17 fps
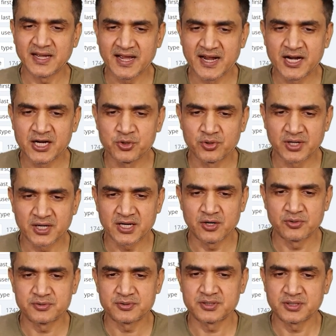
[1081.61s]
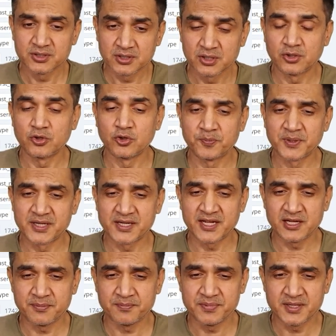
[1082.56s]
add your account
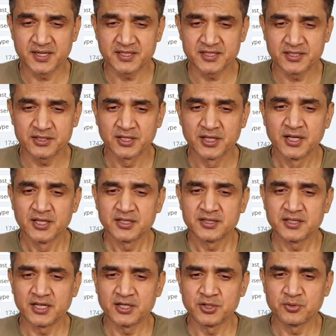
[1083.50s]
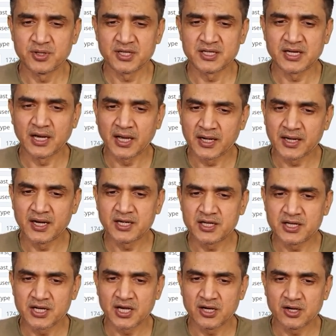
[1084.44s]
OpenAI API key, then you can
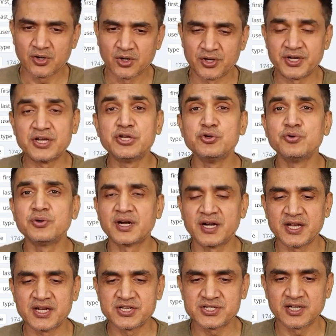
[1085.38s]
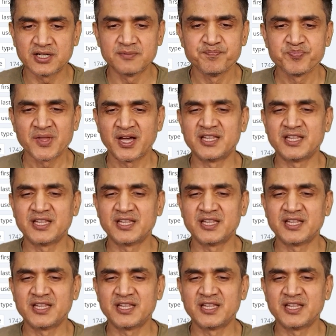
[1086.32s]
create on new credential.